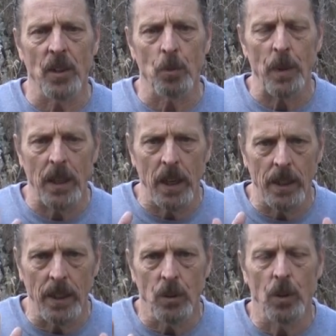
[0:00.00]
is
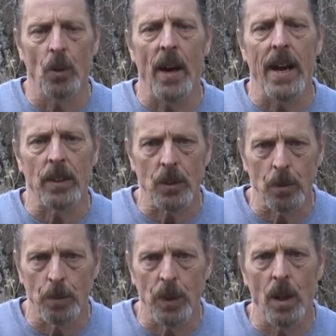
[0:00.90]
beginning to
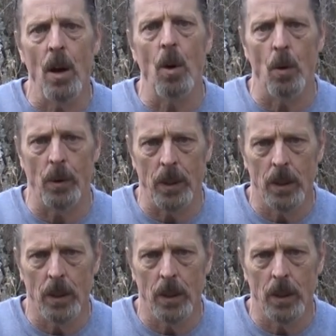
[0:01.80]
explode.